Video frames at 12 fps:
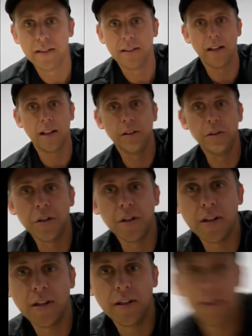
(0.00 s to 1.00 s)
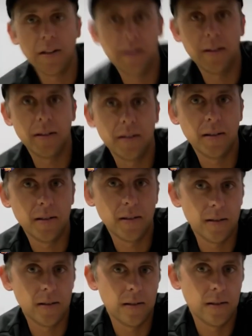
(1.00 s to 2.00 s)
Did I lose you? I
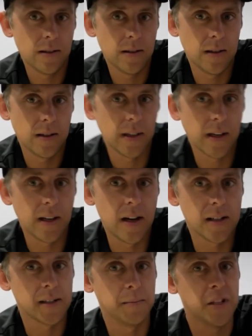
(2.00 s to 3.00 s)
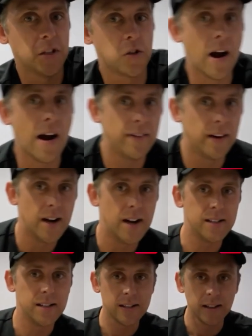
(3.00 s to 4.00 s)
think I lost him. He's driving,
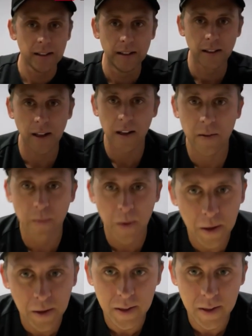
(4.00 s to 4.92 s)
guys. He's literally on the road.